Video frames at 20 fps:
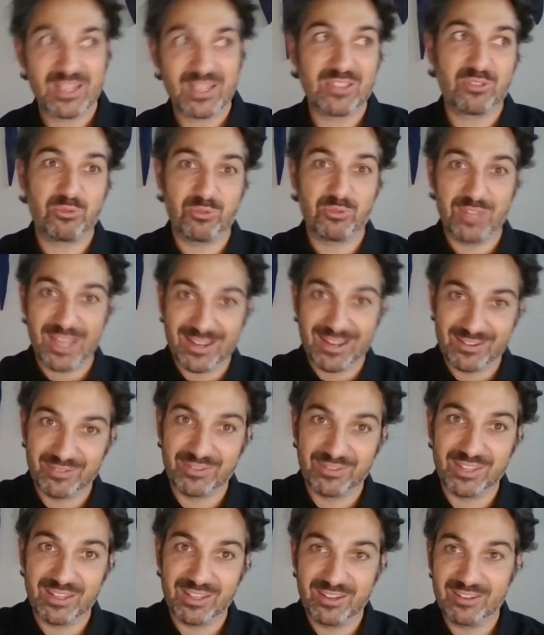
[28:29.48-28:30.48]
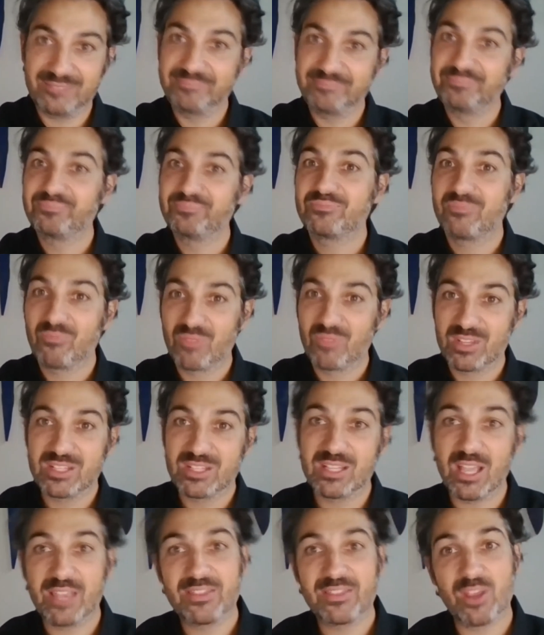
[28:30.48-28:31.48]
through the end of the year.
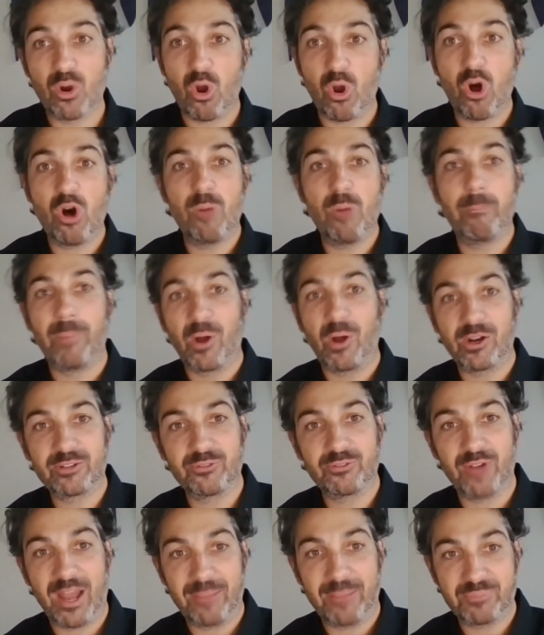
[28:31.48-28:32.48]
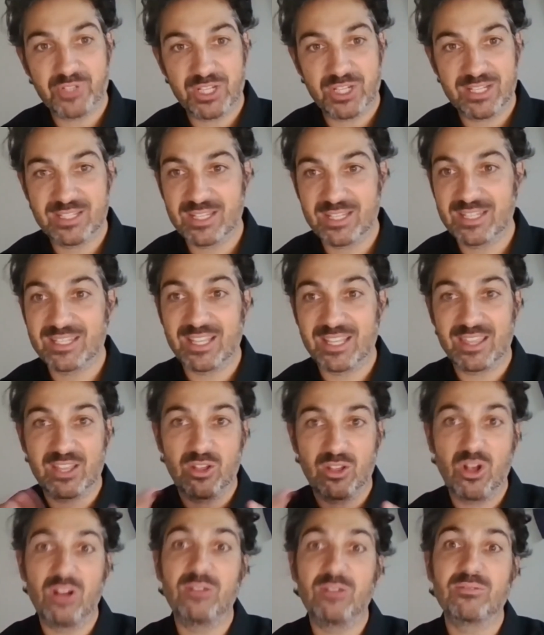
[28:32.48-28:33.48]
They're all bark wrap cheeses, and they
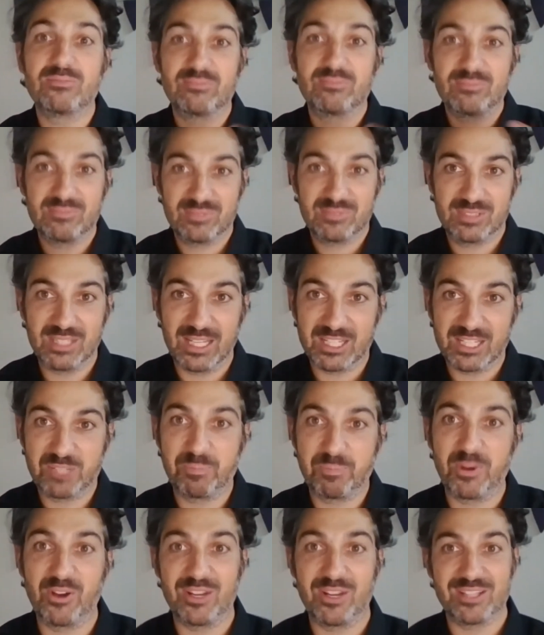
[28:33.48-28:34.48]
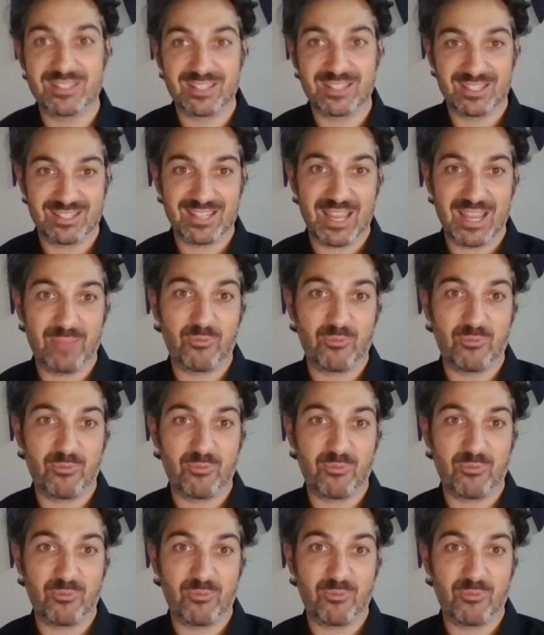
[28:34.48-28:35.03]
all experience the same